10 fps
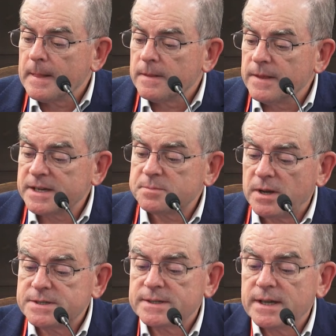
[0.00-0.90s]
The next
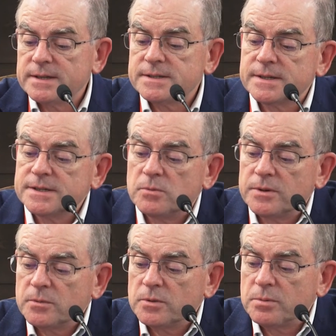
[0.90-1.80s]
project then is one
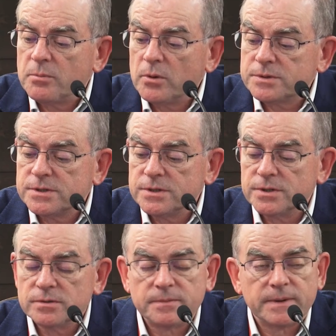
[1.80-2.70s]
that we're proposing to do.